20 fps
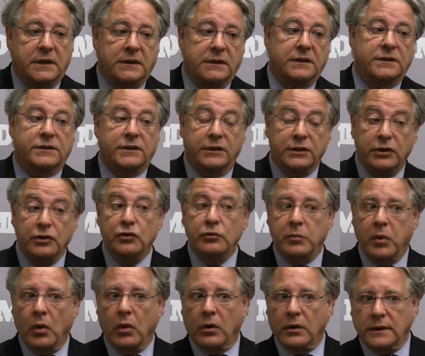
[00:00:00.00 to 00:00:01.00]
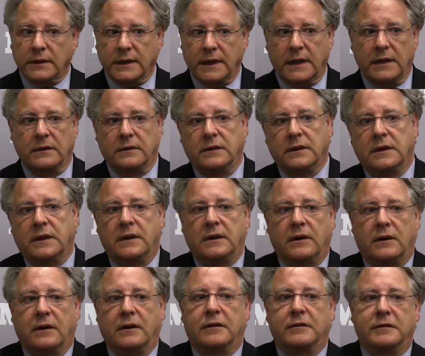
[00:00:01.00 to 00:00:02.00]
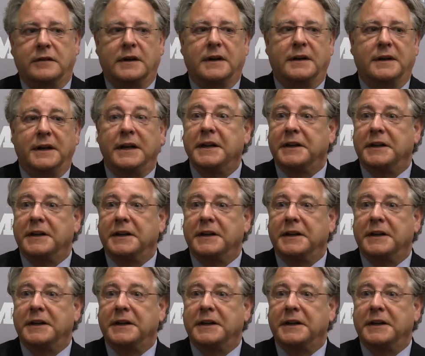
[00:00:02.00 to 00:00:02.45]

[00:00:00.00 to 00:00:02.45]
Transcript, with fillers: And there's a new board now of uh,